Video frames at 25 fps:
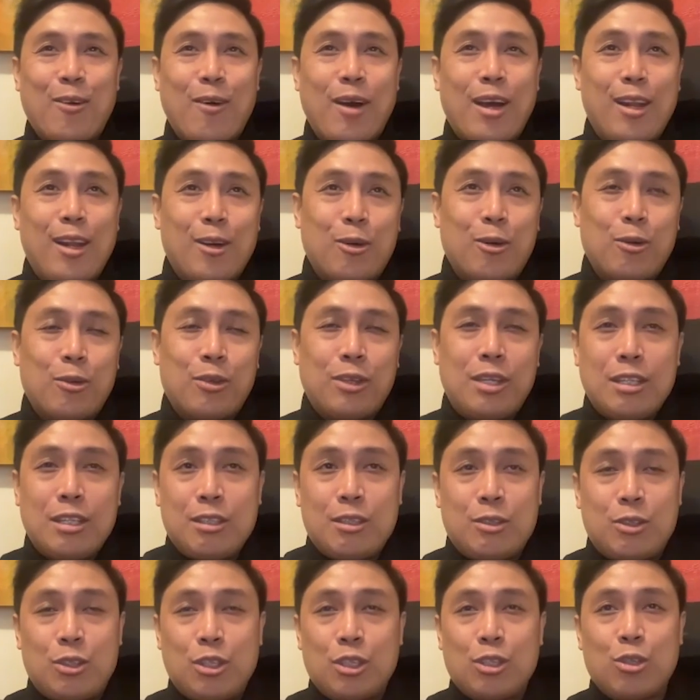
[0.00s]
a while ago,
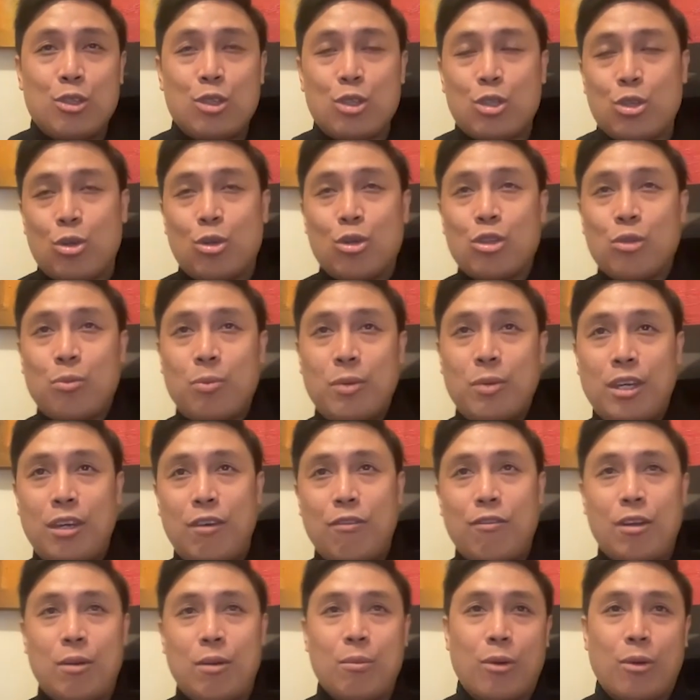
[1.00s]
this just shows me even